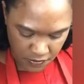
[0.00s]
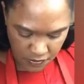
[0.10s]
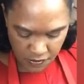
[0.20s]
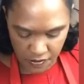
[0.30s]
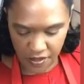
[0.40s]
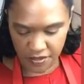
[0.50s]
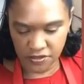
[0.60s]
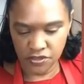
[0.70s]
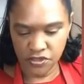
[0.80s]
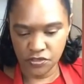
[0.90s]
that's
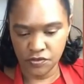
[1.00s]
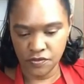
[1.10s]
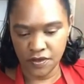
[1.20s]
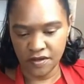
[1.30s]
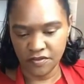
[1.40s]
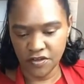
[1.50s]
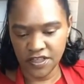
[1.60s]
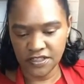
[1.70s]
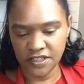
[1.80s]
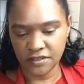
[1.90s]
2. And I've got
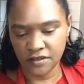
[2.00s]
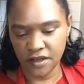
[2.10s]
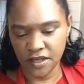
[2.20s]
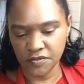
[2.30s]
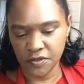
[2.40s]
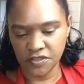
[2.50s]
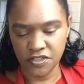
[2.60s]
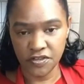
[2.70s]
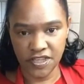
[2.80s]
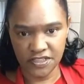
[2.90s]
these little glass bowls. You
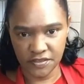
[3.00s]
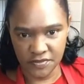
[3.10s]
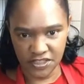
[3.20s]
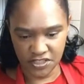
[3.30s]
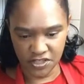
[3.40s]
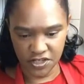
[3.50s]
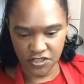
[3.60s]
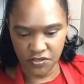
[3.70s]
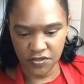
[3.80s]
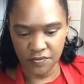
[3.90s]
know, there's some
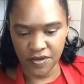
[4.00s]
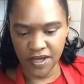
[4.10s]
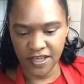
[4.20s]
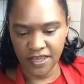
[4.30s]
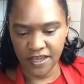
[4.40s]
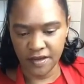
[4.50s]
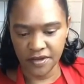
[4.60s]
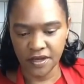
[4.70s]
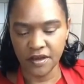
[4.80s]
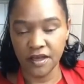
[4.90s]
desserts you can buy and they come
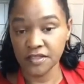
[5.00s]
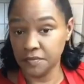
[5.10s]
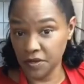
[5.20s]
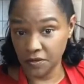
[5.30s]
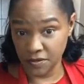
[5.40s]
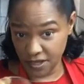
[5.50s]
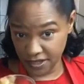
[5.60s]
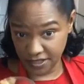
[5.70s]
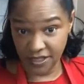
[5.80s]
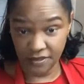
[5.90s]
in a glass bowl. I
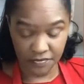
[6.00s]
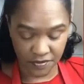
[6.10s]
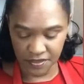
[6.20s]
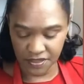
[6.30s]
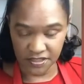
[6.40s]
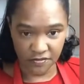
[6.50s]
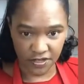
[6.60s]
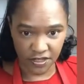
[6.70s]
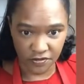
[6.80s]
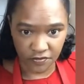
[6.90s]
keep them because they're
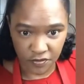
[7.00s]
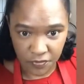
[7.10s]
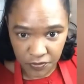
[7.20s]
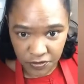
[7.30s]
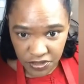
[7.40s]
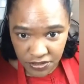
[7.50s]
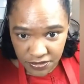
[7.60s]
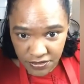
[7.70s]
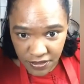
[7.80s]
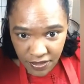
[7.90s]
really good for
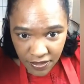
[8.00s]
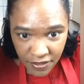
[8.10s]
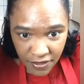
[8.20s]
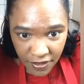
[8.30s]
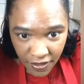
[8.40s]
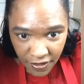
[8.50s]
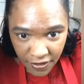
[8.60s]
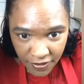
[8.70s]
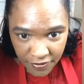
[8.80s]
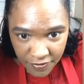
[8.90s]
portions.
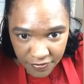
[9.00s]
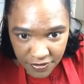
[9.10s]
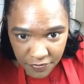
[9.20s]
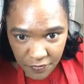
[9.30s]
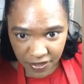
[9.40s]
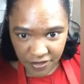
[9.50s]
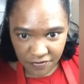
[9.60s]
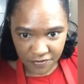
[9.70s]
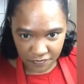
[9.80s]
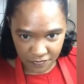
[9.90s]
Hello, let's say
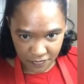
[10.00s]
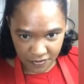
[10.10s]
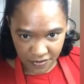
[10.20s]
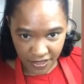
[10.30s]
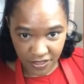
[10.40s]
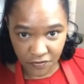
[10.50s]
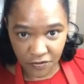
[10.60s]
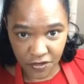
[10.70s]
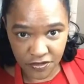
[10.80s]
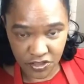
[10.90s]
wave. Thank you for
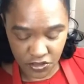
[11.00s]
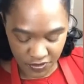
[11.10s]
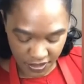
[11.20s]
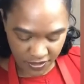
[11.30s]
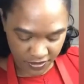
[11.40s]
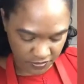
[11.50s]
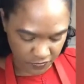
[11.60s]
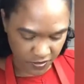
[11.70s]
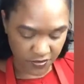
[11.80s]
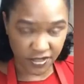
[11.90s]
those joining us.
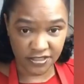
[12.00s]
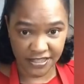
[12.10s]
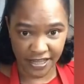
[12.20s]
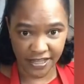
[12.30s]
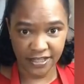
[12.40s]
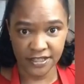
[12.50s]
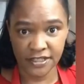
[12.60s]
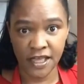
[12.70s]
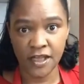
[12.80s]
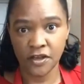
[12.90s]
We're on our second
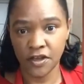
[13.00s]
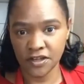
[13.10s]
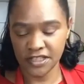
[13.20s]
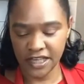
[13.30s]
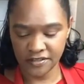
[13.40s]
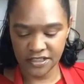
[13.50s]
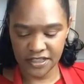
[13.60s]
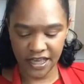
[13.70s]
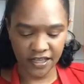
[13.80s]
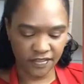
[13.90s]
lockdown
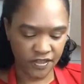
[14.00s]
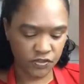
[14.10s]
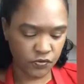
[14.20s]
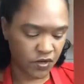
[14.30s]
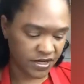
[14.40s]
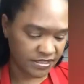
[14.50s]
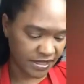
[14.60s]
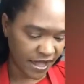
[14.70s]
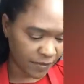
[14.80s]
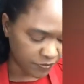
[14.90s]
snack, and this one is
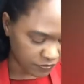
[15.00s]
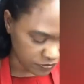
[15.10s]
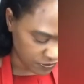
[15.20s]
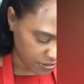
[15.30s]
apples with